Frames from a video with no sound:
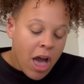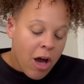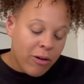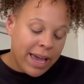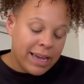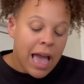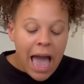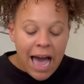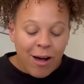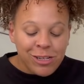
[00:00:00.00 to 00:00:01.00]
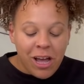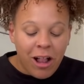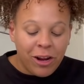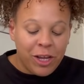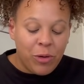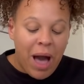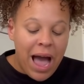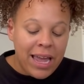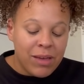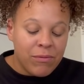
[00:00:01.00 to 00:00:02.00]
Okay, how tall are you?
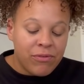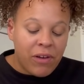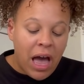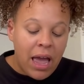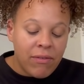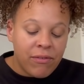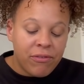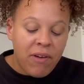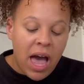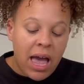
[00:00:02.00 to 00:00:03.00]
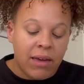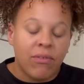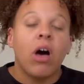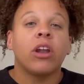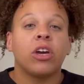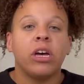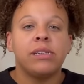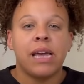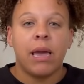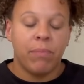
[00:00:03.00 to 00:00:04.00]
I am five five on a good
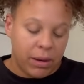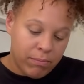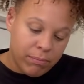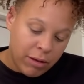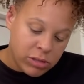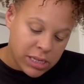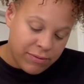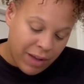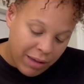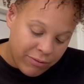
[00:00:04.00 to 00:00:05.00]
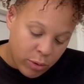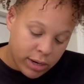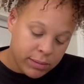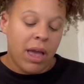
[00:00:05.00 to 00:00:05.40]
day, but mostly five four.